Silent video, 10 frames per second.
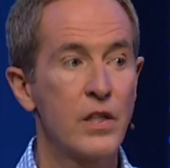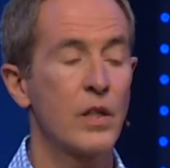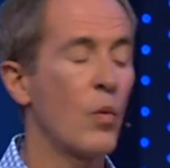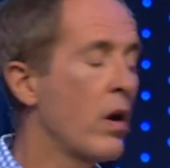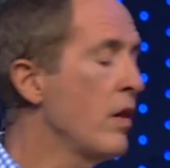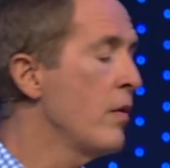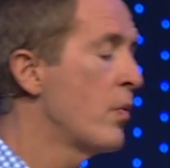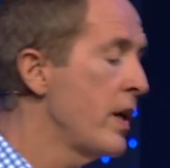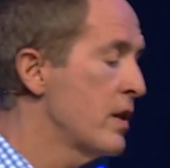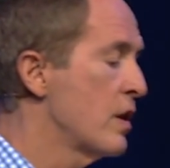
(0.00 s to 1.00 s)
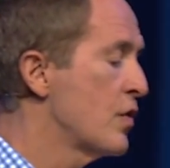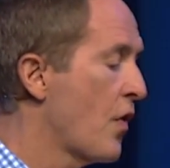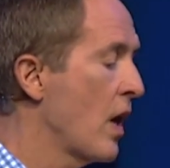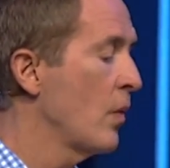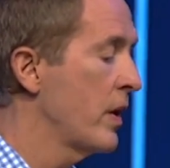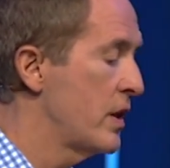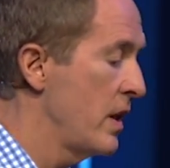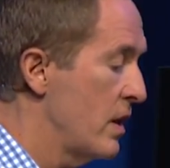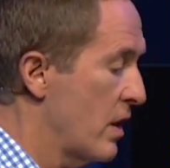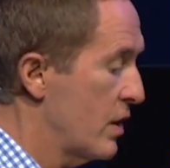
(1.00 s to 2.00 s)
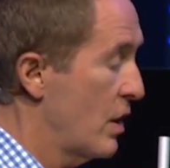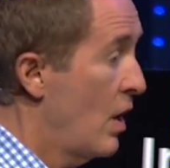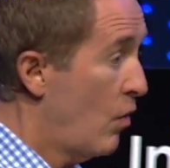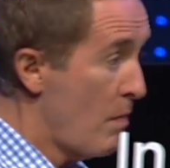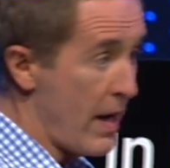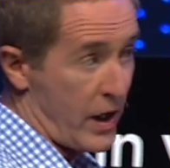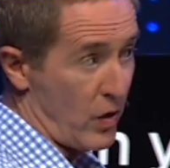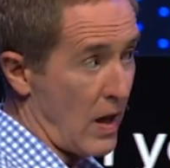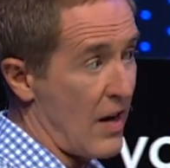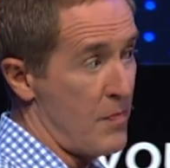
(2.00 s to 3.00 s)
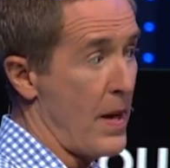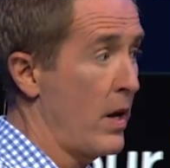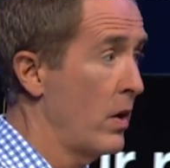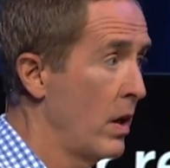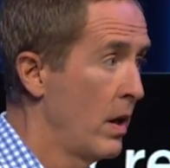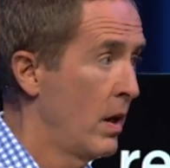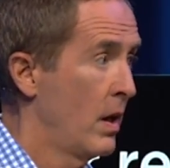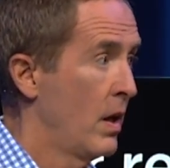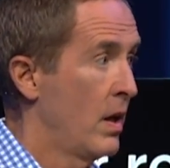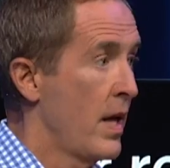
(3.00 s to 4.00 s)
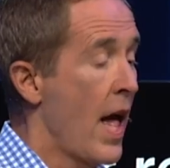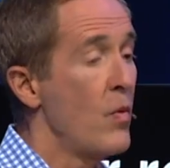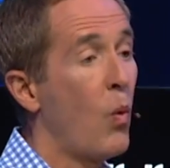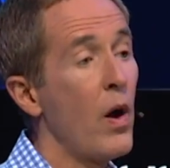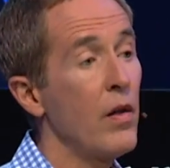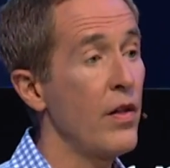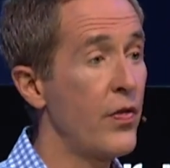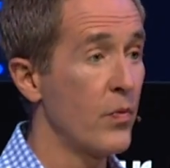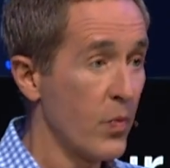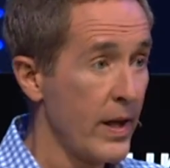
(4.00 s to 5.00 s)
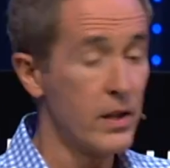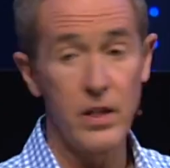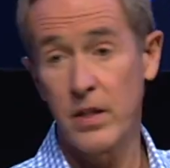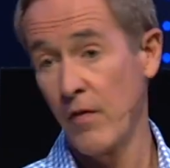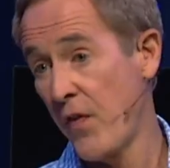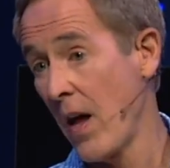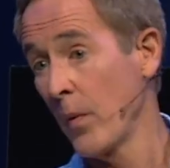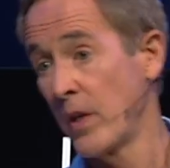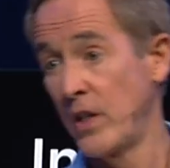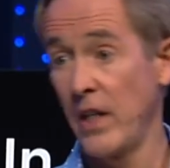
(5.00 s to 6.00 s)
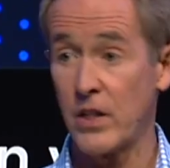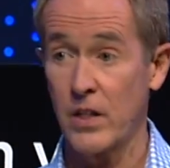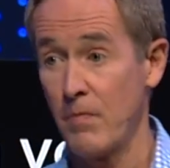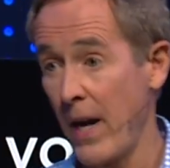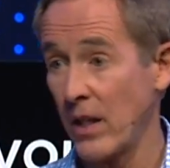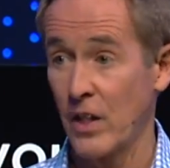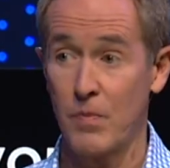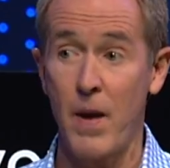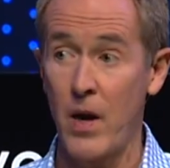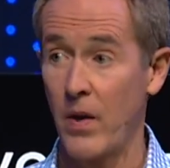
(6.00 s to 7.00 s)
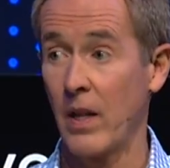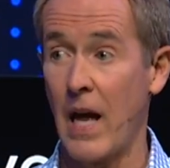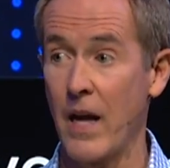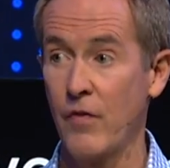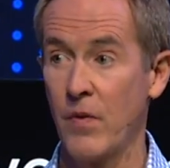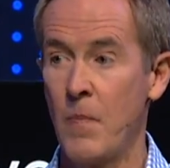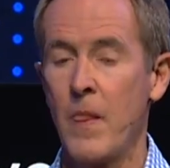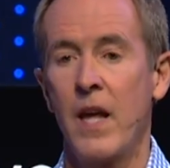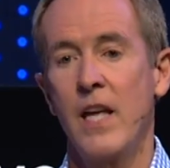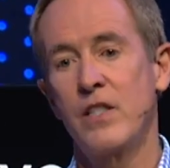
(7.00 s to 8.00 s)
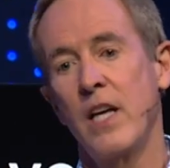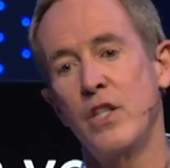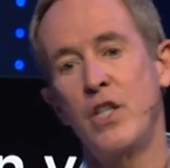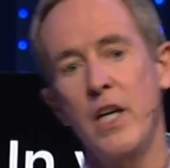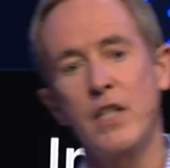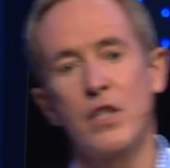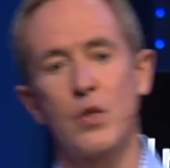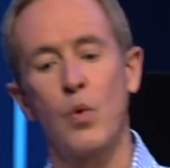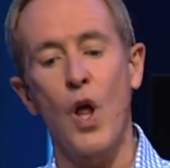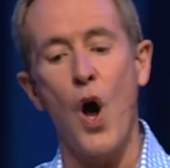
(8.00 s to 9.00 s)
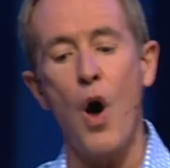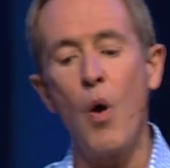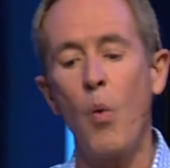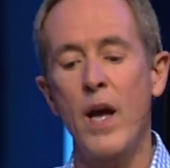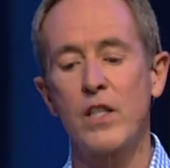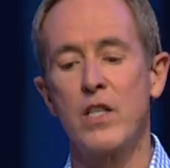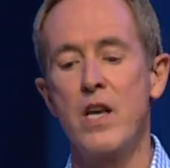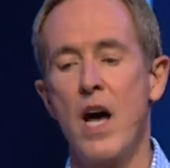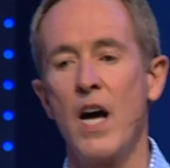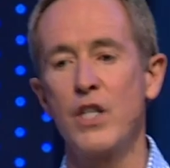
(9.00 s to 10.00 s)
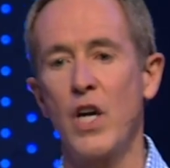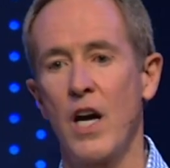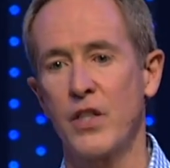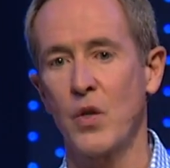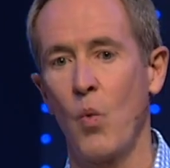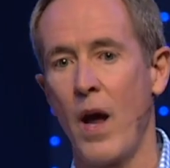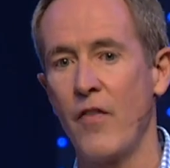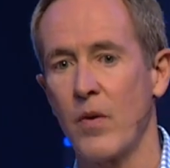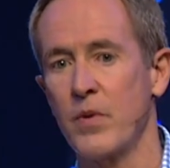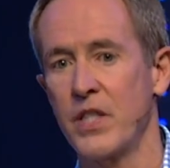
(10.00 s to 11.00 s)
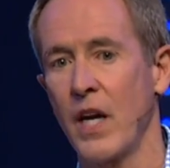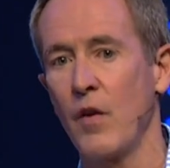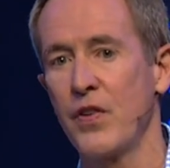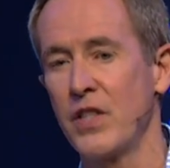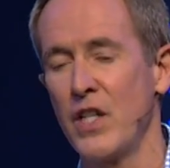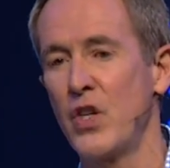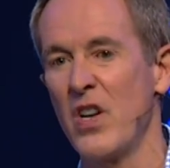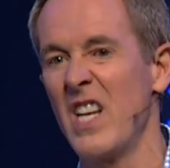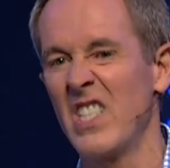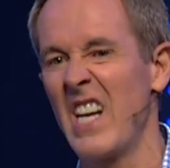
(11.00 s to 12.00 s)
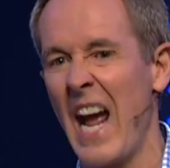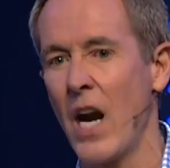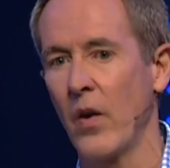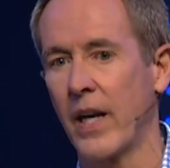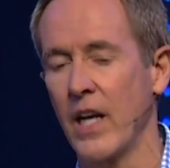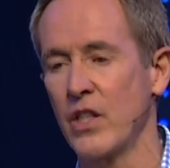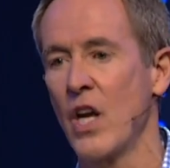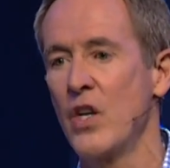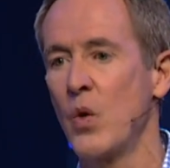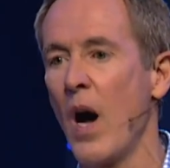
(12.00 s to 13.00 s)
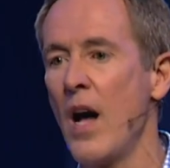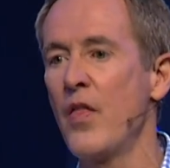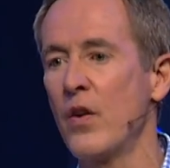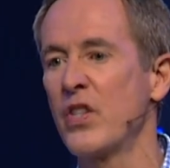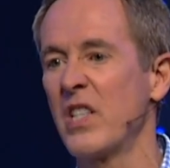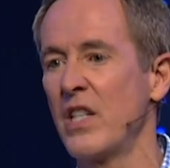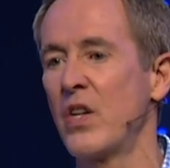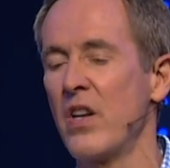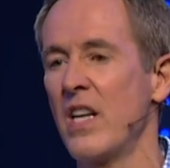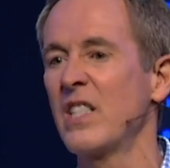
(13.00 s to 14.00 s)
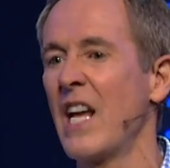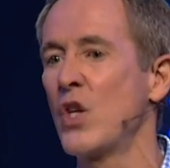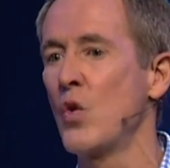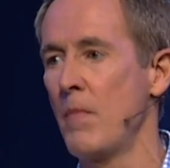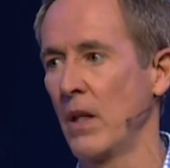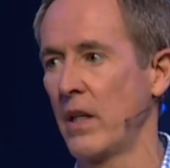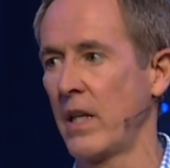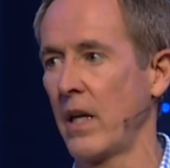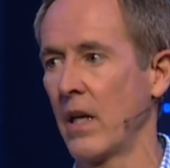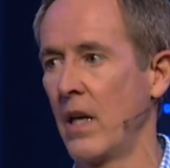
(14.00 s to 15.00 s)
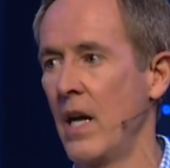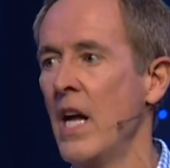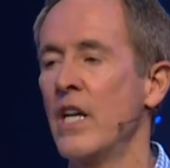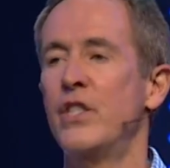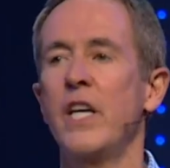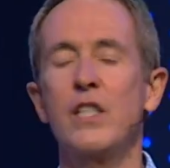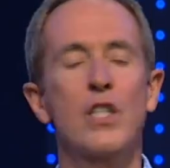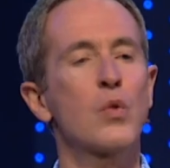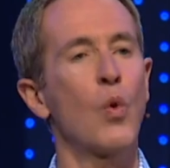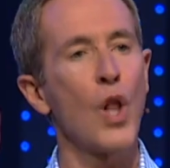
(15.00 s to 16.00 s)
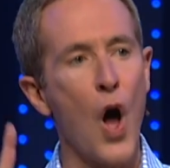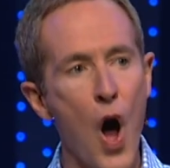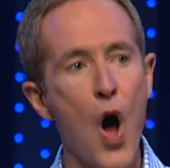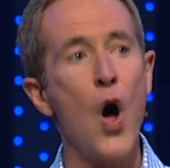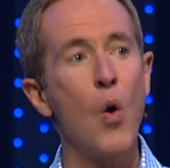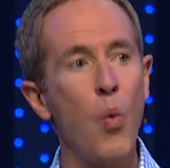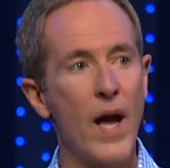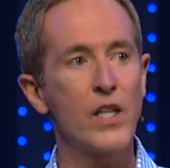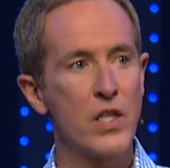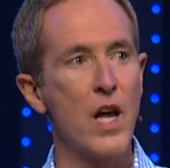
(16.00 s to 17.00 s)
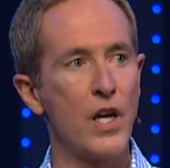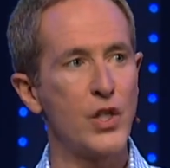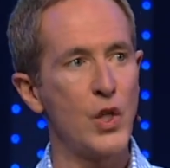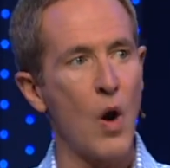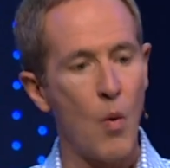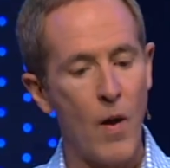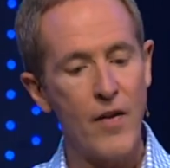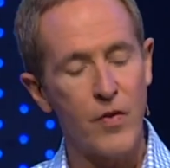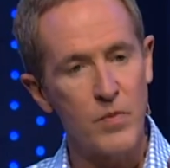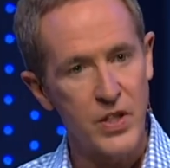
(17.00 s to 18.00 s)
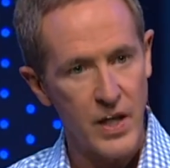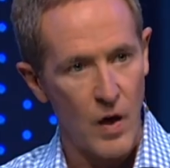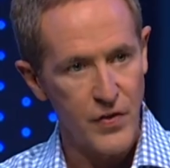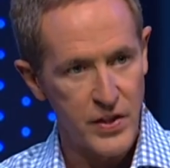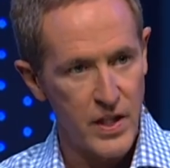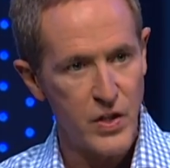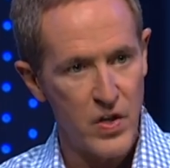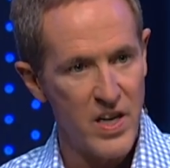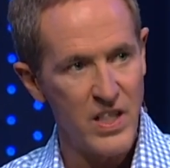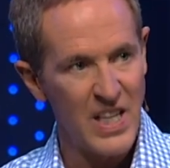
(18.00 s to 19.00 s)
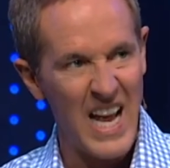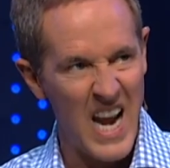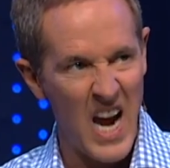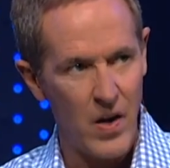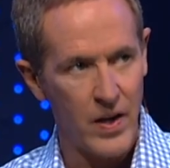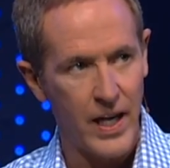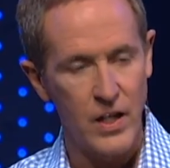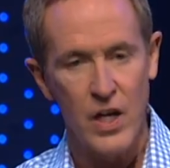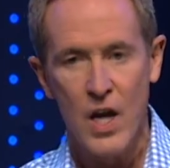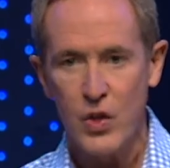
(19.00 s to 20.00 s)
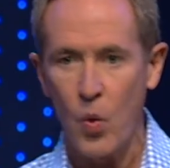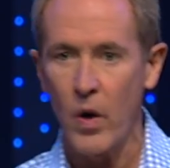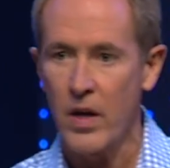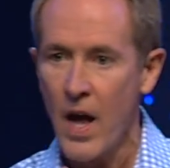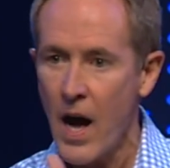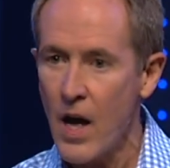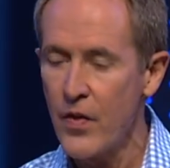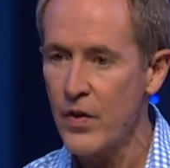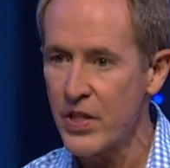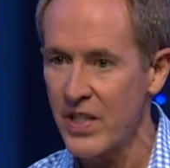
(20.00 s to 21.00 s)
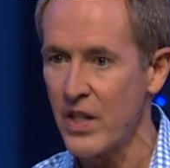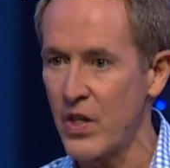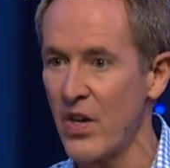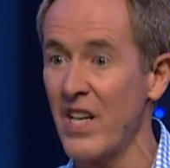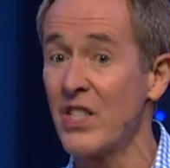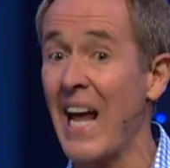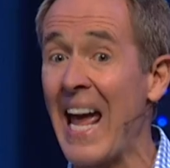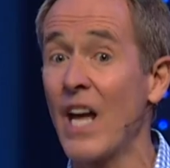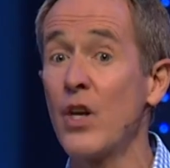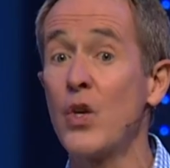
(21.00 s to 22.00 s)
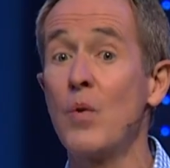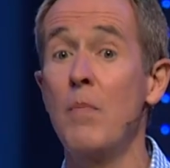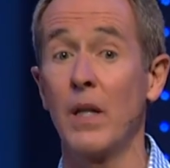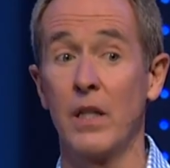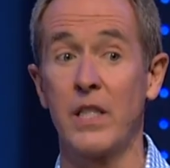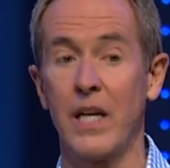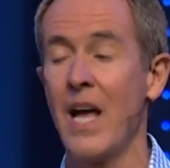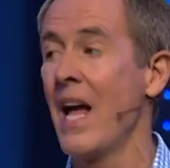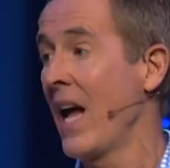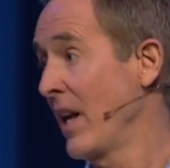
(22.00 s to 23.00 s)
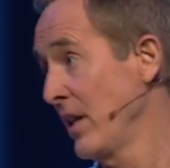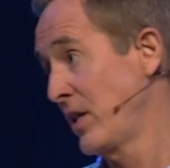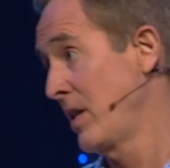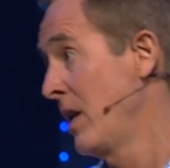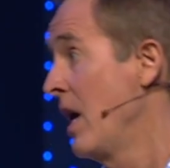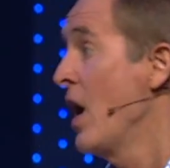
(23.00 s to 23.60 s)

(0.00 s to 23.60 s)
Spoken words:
see, one of the reasons following Jesus will make your life better, and one of the reasons that following Jesus makes us better at life, is that Jesus will always nudge us away from self-centeredness and arrogance to other-centeredness and humility. Jesus will always nudge you away from self-centeredness and arrogance toward other-centeredness and humility. And listen,